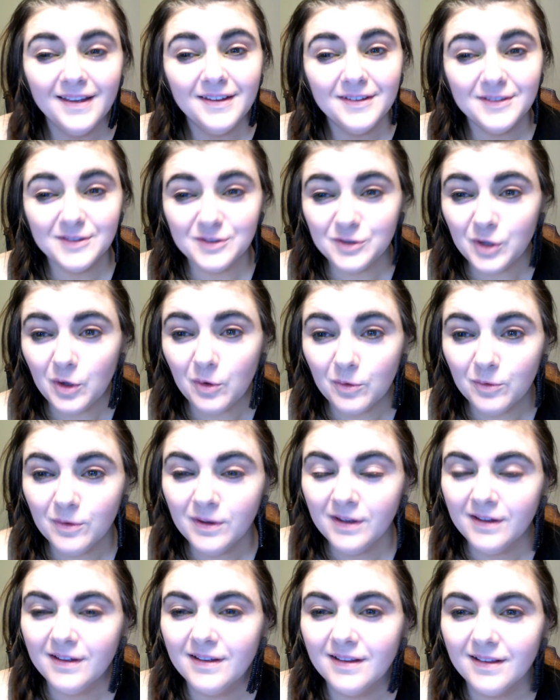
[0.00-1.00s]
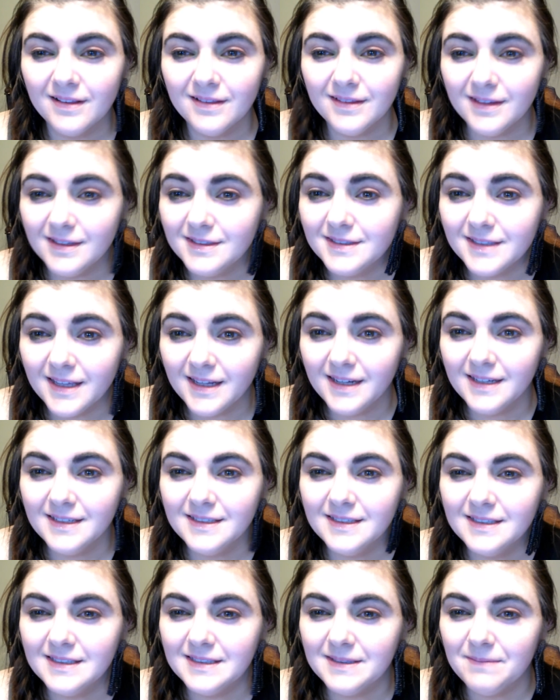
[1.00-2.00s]
So let's get
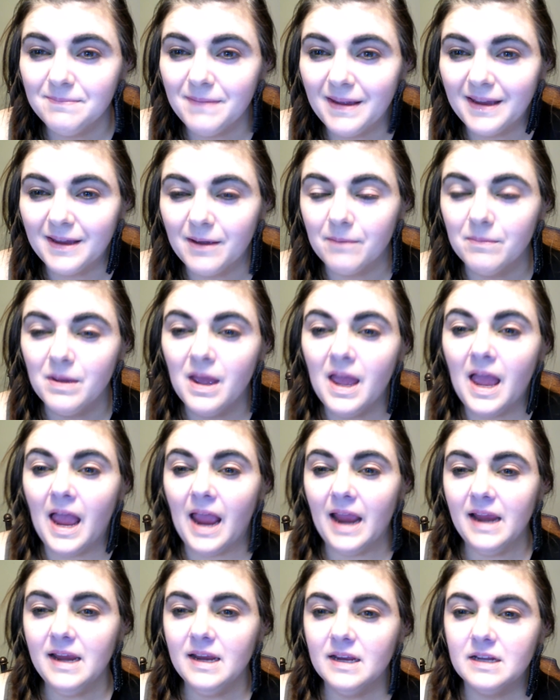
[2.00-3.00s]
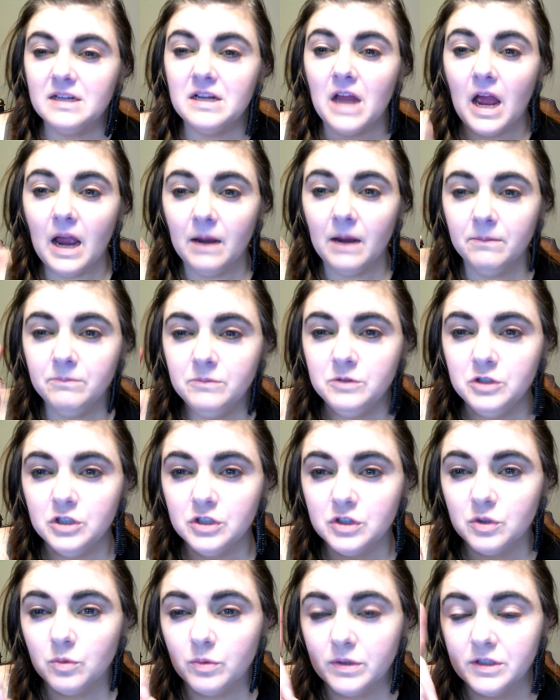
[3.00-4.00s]
into some makeup, and I'm
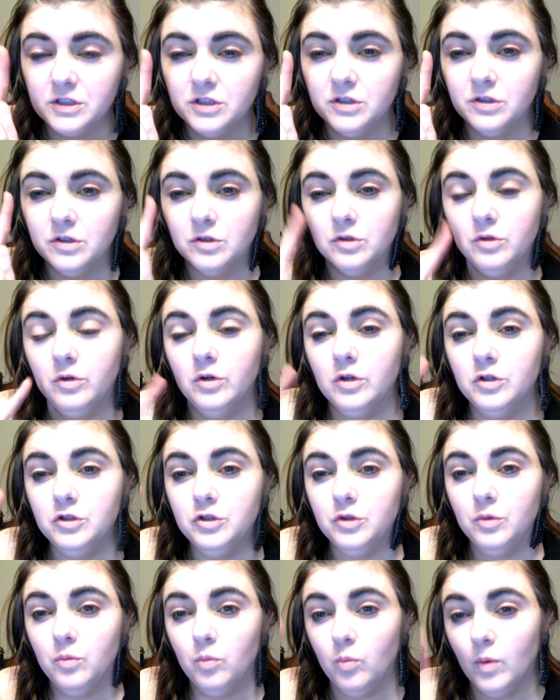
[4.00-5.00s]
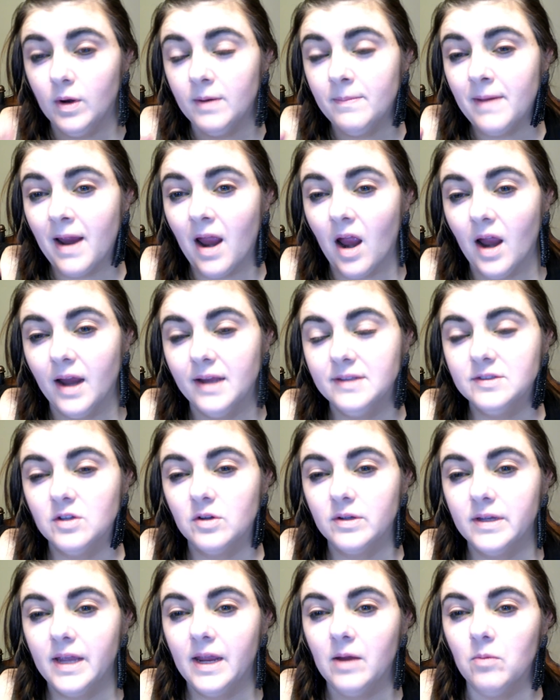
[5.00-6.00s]
just going to do one of my eyes
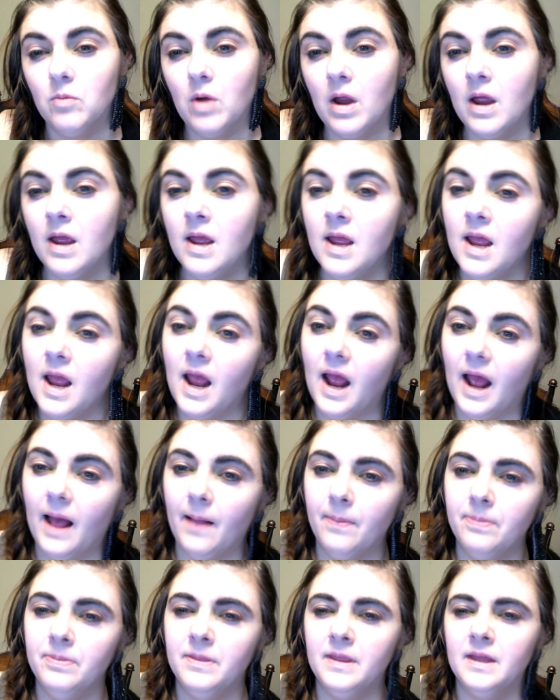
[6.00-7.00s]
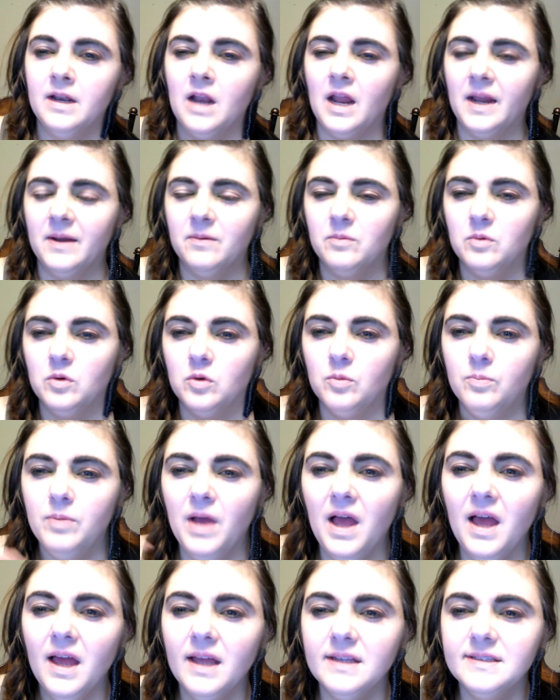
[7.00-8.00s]
on camera, and then I will
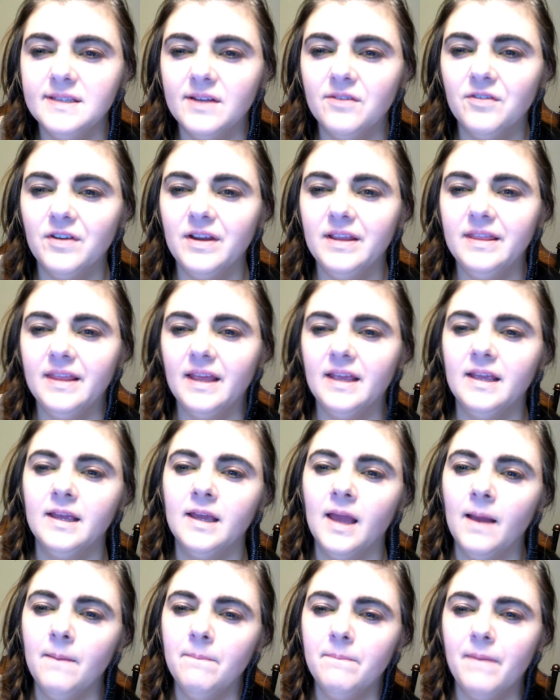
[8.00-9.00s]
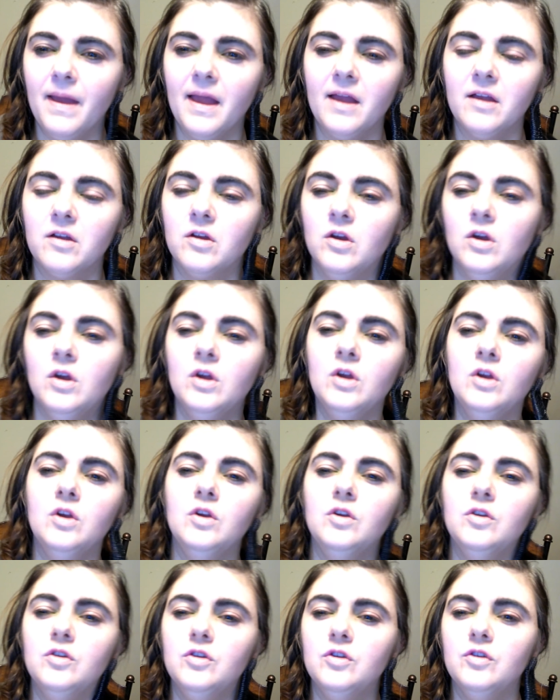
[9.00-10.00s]
pause everything, come back,
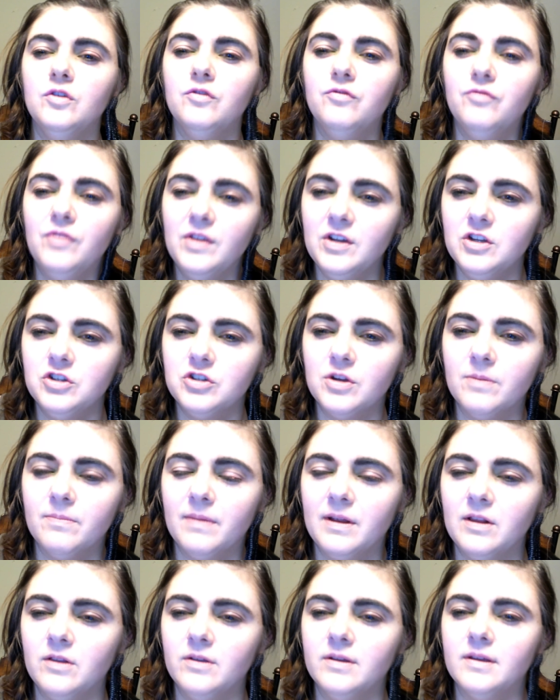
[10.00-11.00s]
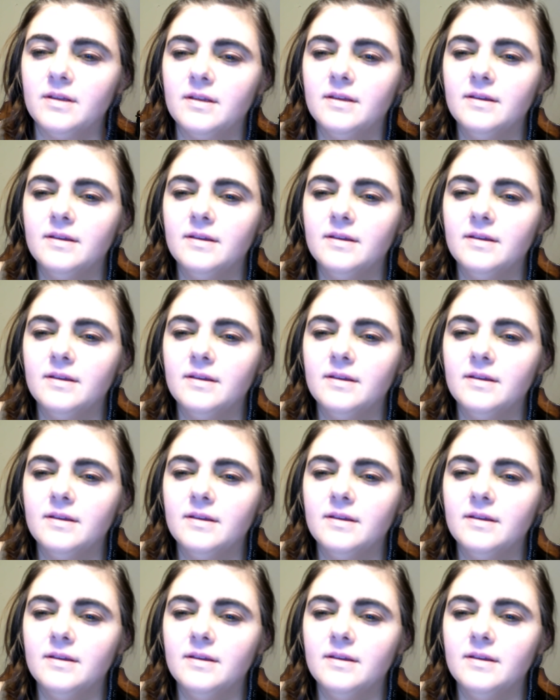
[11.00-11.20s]
finish up my look,